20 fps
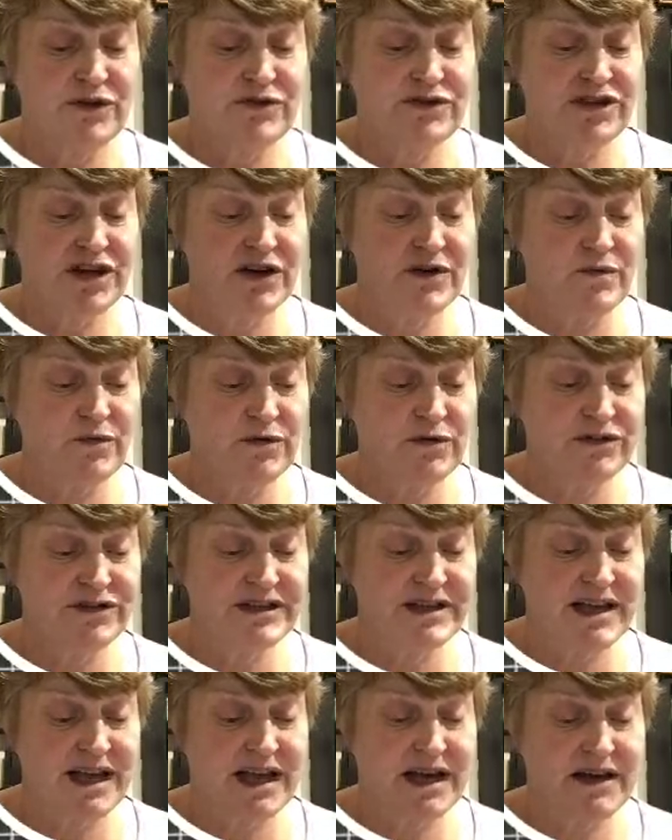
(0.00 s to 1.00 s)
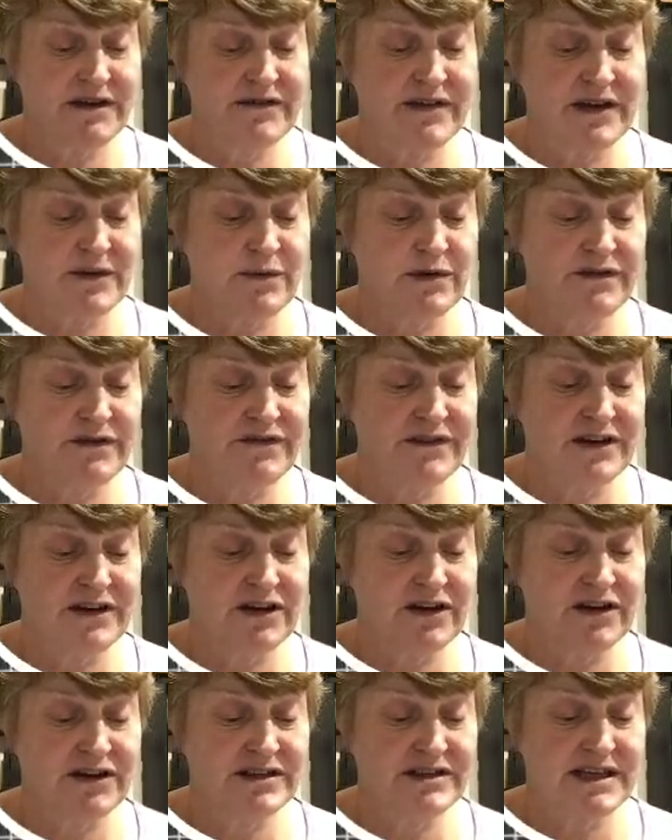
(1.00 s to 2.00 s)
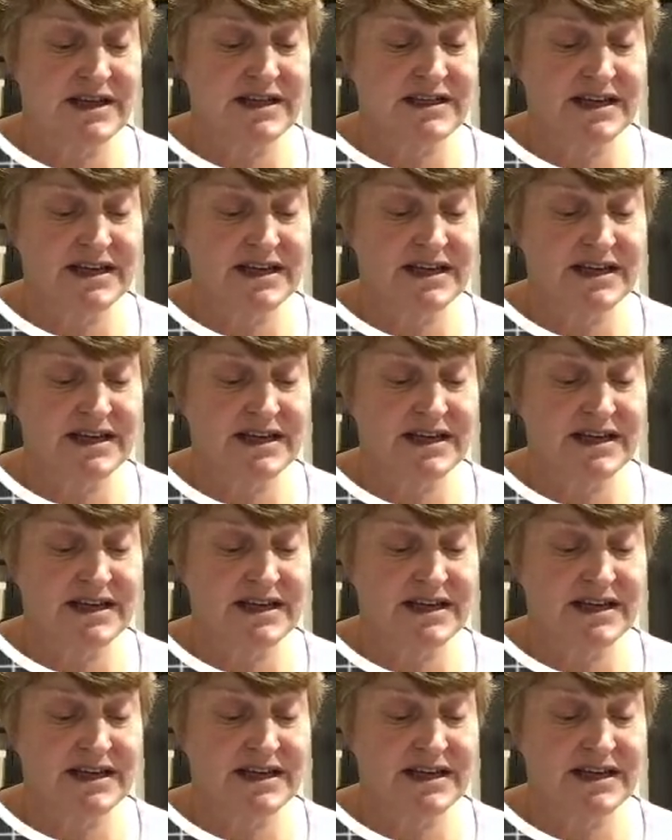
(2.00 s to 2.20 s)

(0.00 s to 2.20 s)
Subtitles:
you don't want to have, they will fit nicely